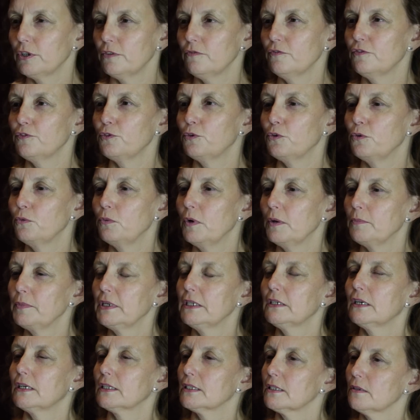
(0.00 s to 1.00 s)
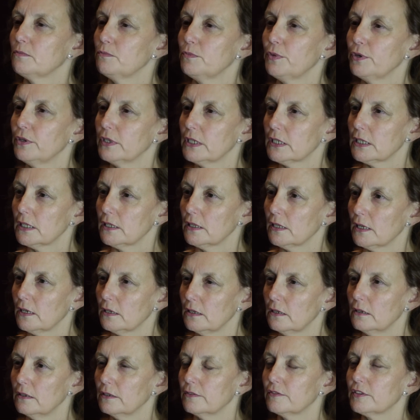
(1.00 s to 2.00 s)
in 4 women at some point in their
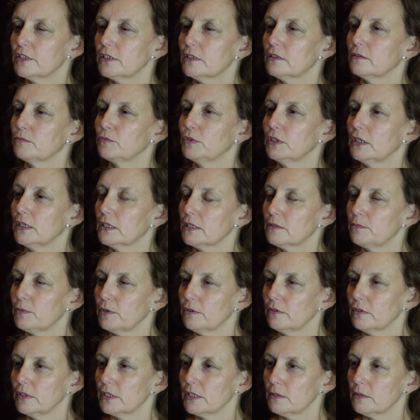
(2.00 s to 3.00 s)
lifetime will experience